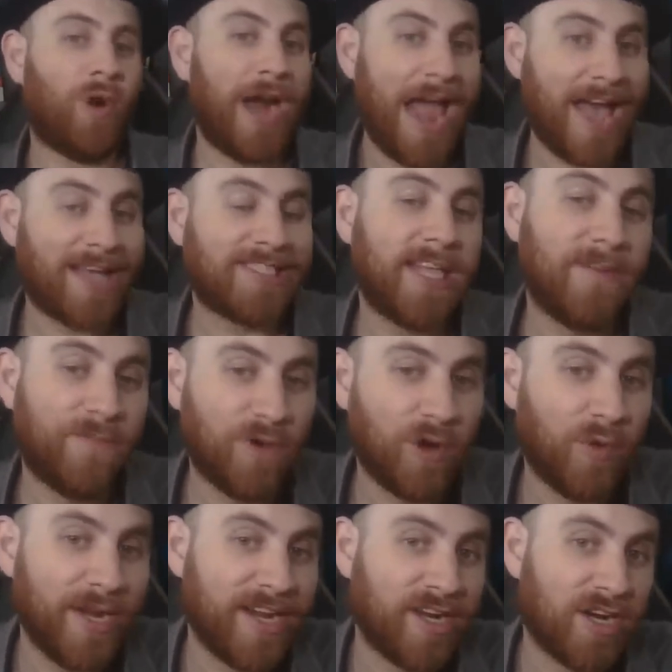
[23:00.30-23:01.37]
we're asking
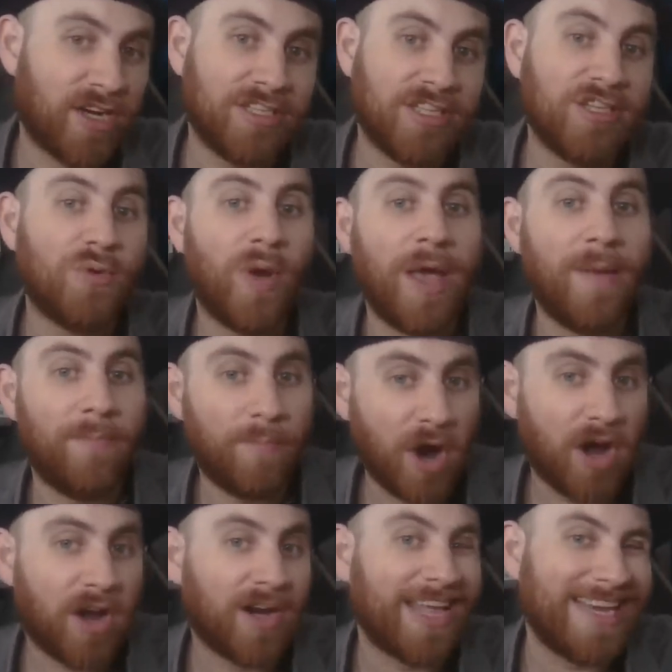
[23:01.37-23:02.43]
for a reader to
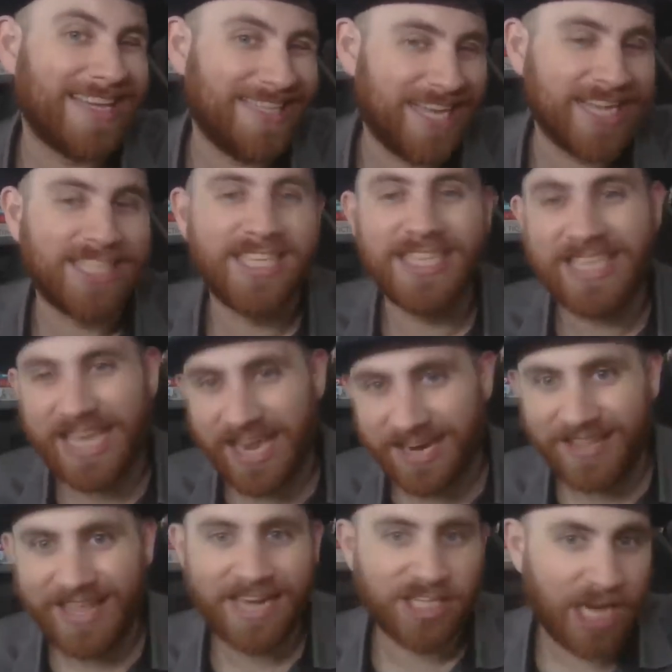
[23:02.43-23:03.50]
embark and get to the
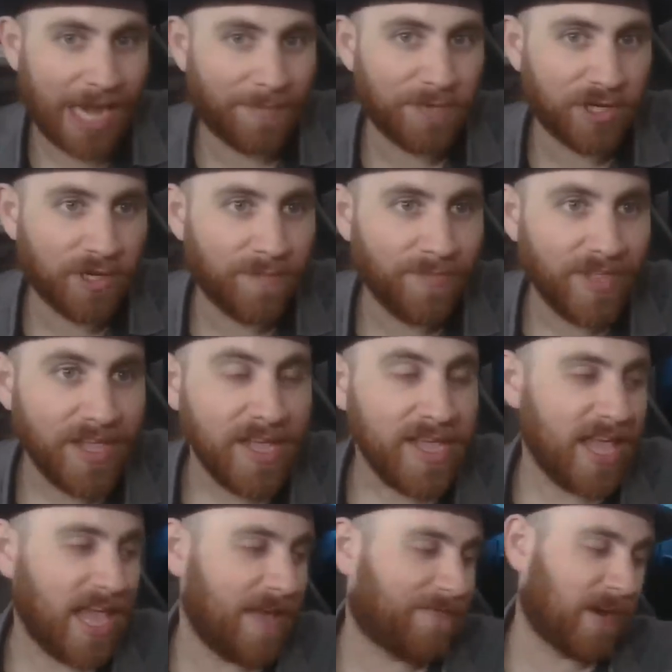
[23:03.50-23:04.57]
end of that chapter.
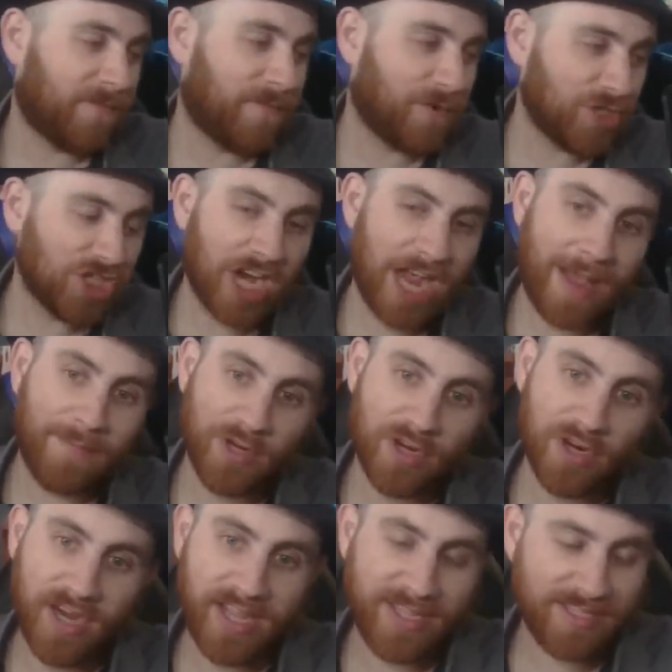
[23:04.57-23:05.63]
If our first
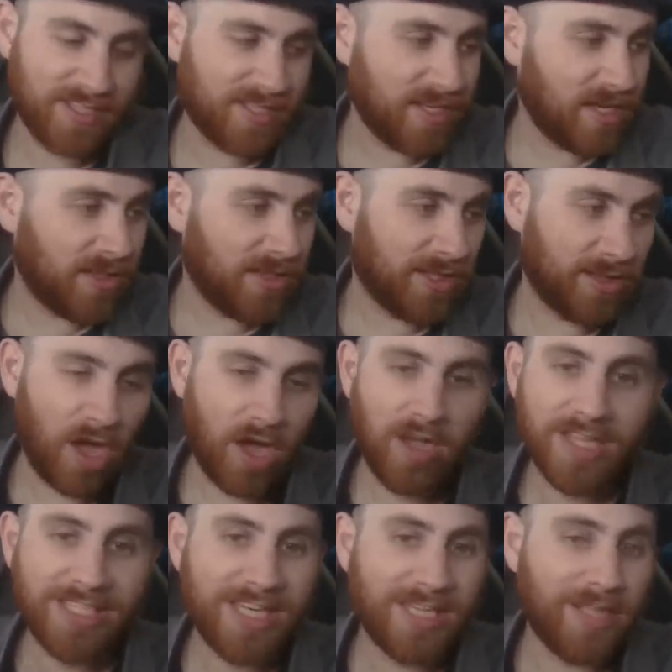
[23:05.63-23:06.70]
chapter is the
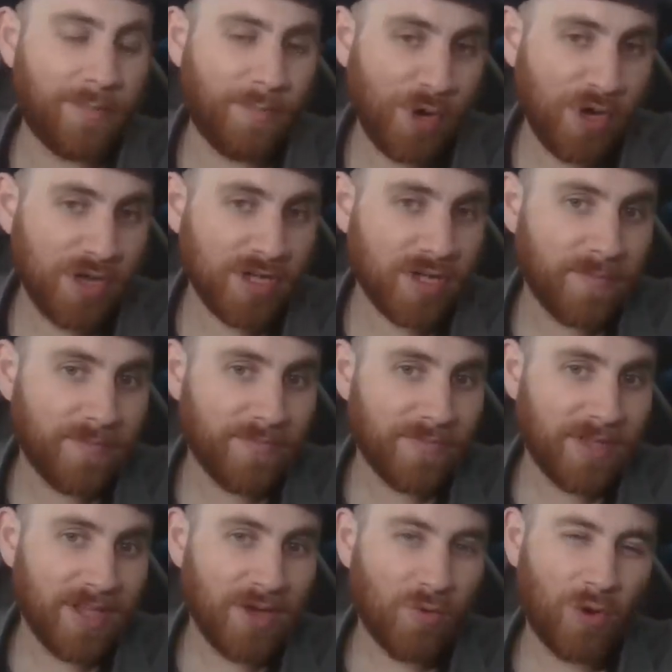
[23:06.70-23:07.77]
longest in the book,
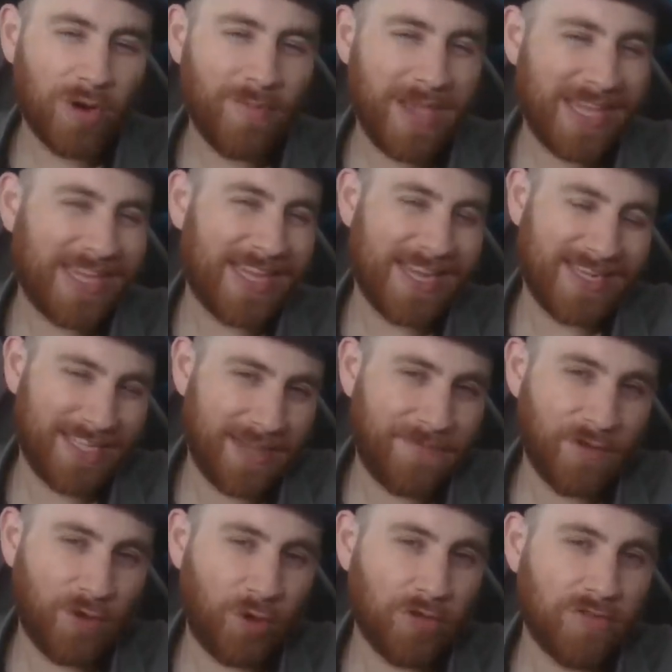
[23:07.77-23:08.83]
we're making it
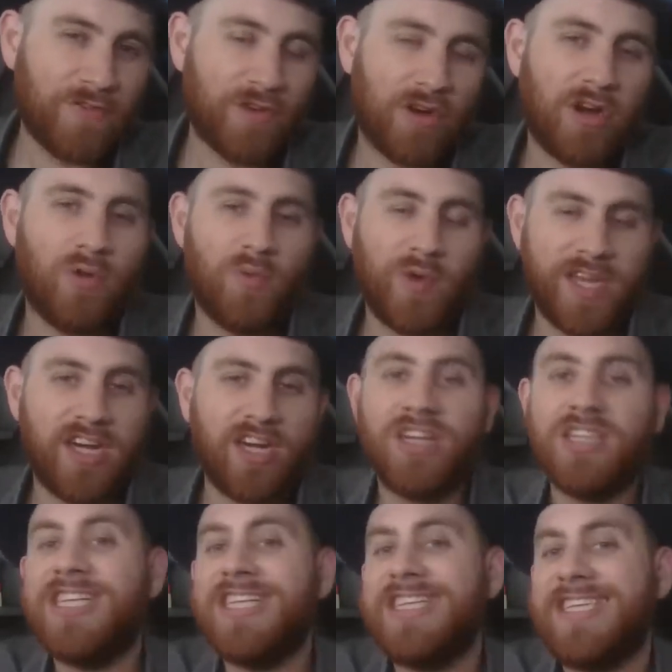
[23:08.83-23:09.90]
difficult for a
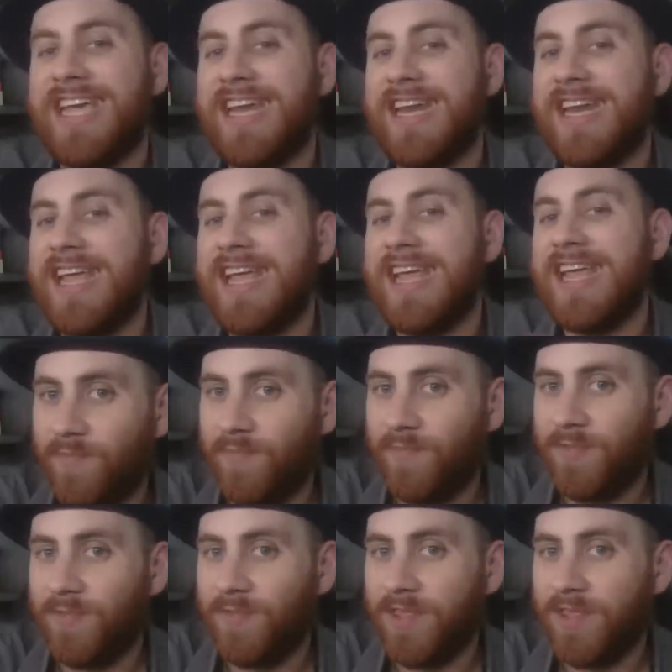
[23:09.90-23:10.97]
reader to get into the
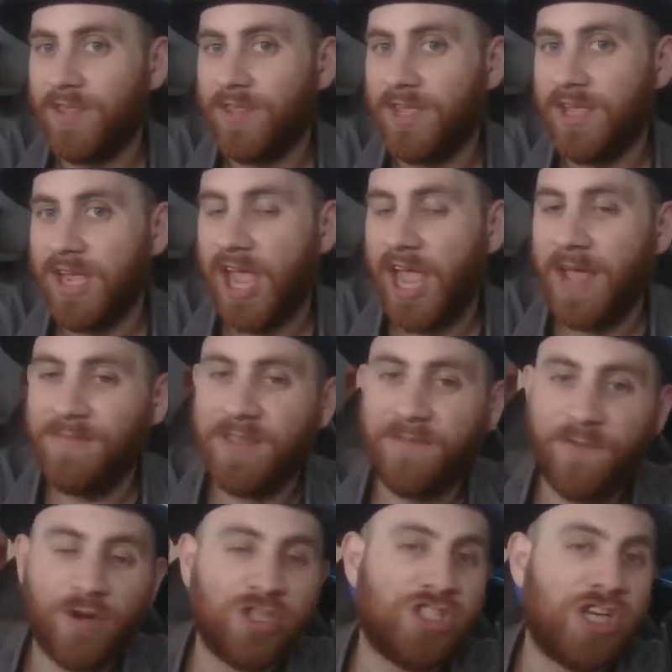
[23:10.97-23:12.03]
book. If the
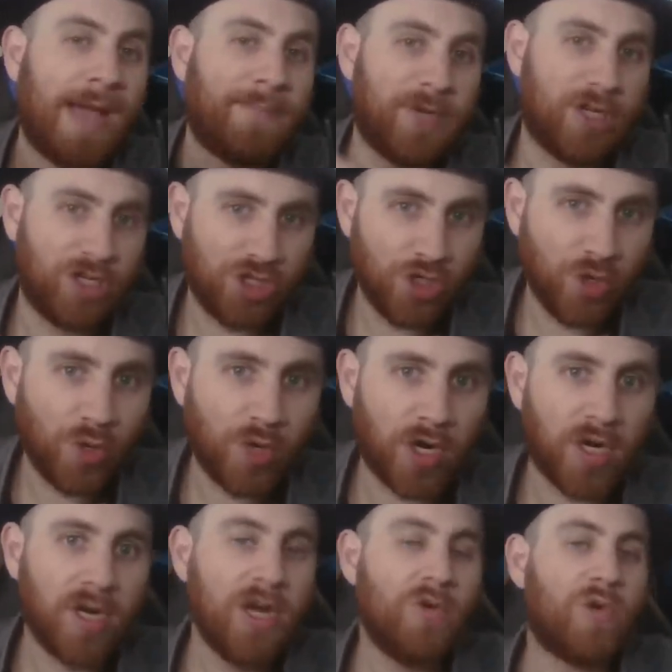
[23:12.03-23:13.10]
first chapter is
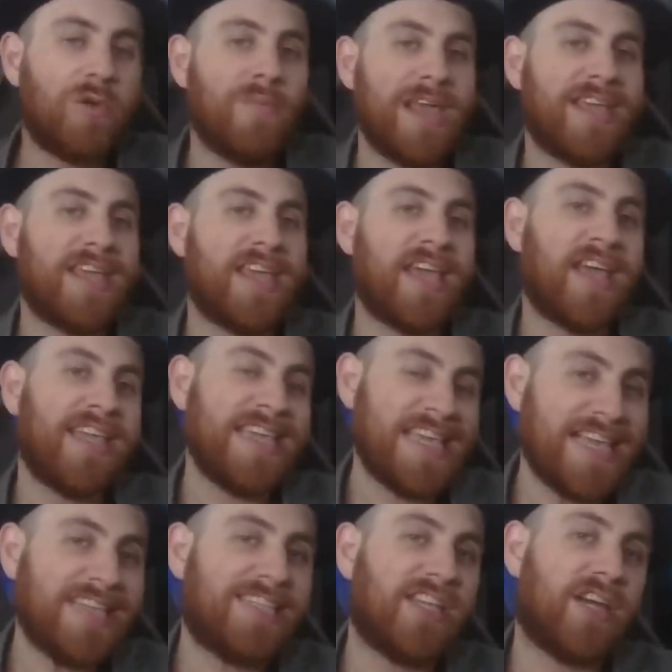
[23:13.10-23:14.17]
short, we're making it
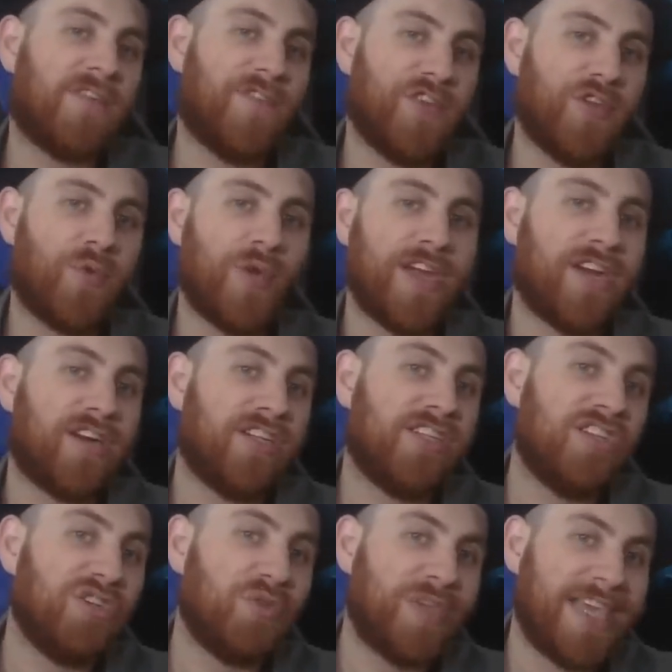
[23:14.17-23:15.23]
easier for the reader
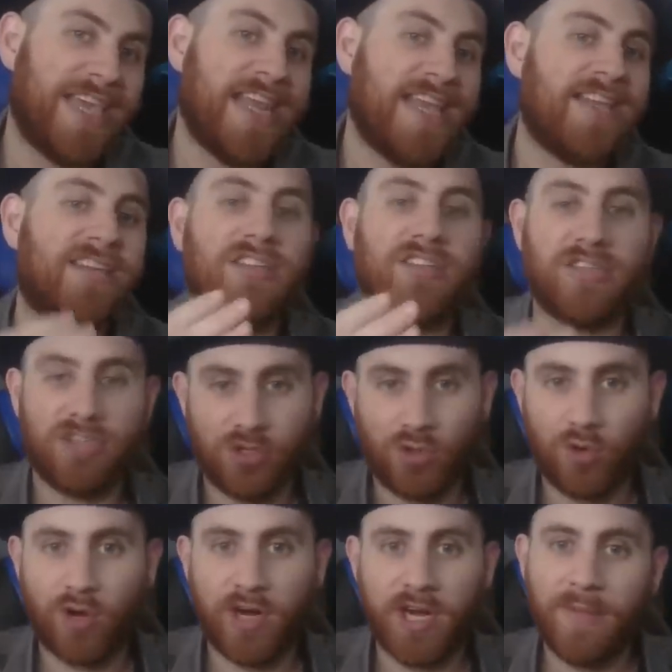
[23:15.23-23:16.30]
to get into the
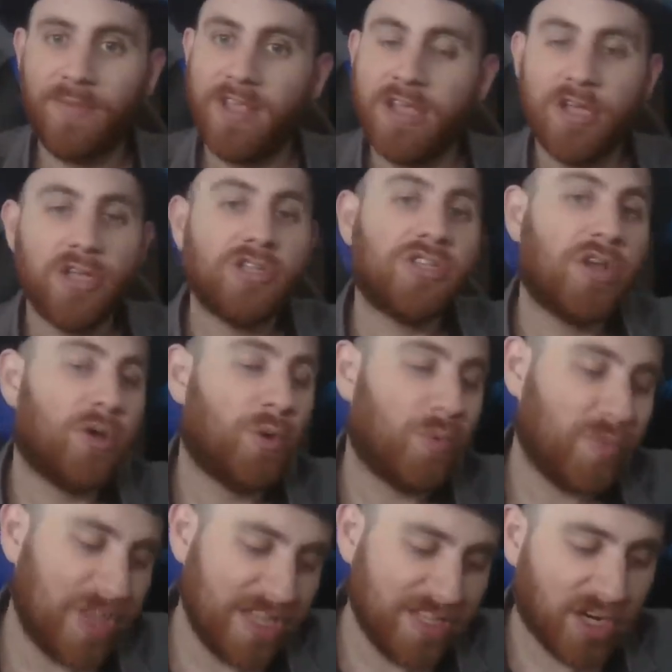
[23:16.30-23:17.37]
story.
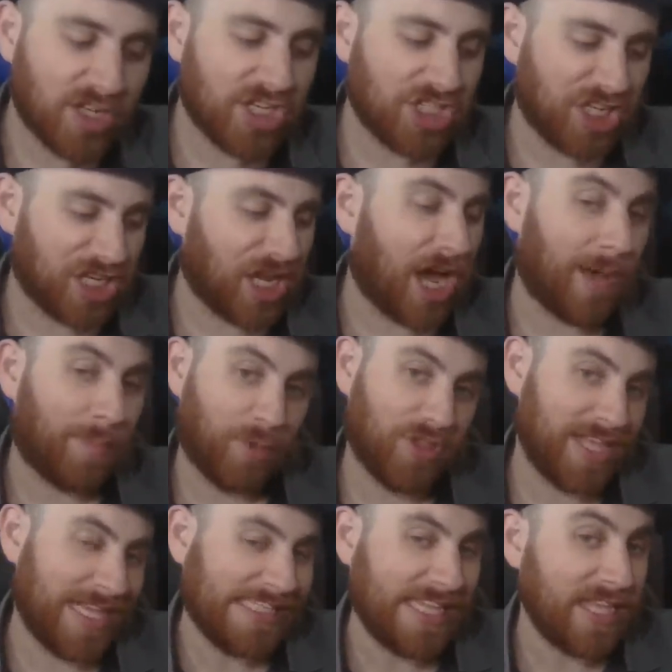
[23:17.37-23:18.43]
So these are just a couple
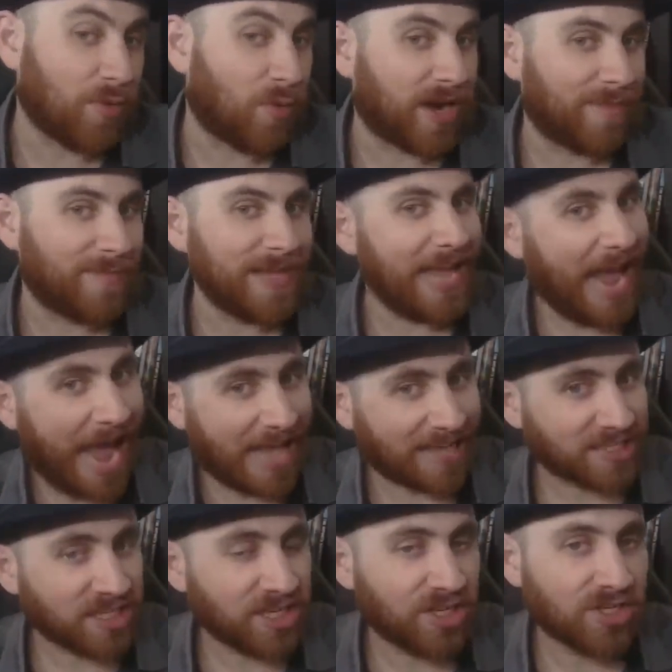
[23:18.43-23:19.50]
things that you want to be
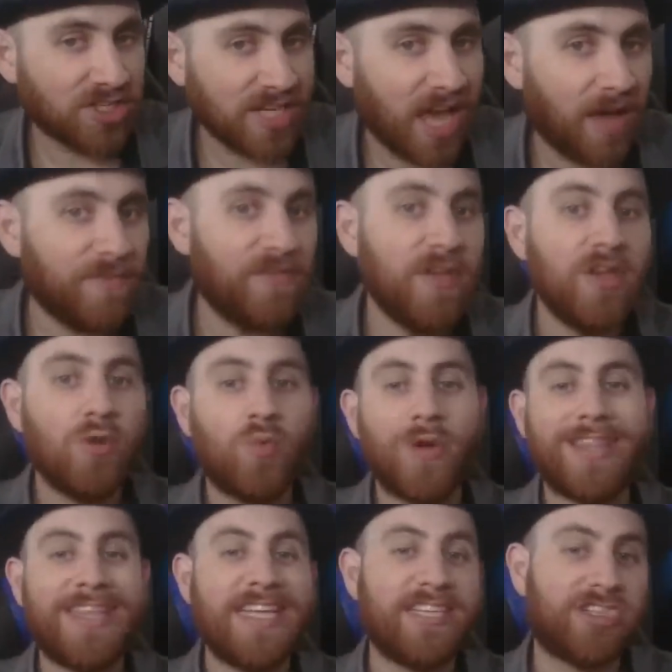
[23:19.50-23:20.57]
asking yourself
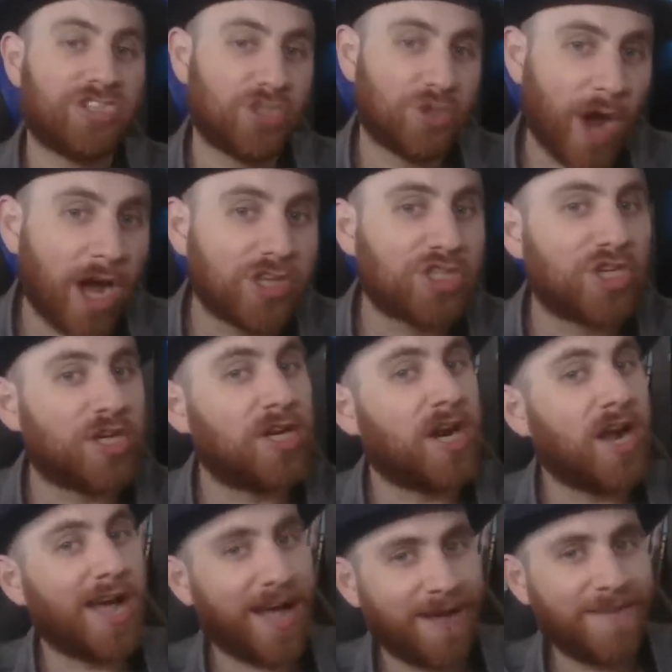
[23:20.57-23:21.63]
with the
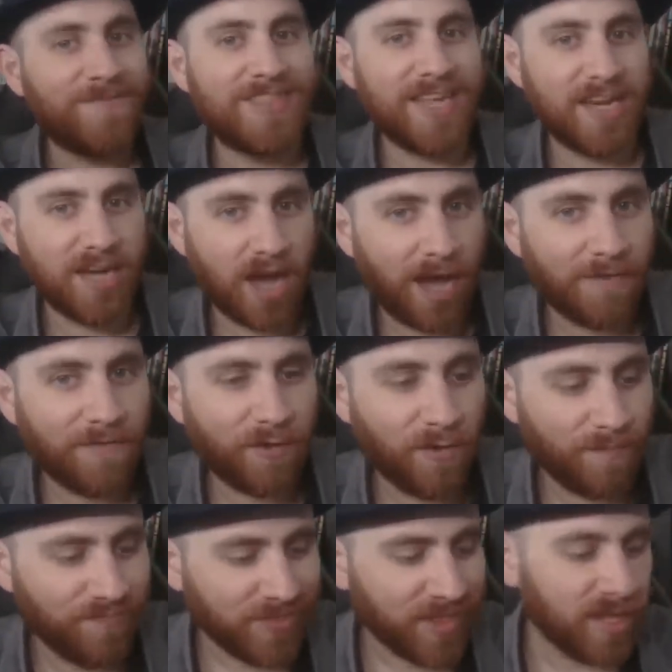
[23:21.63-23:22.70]
structure of the
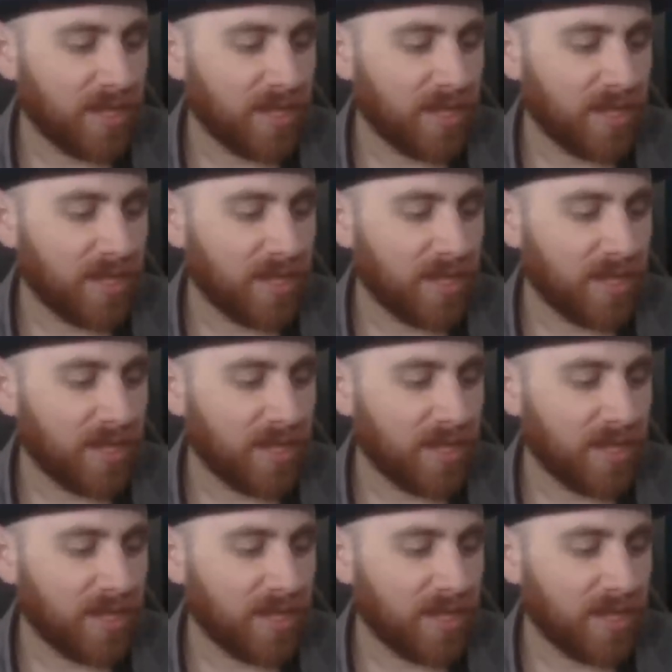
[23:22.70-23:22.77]
novel.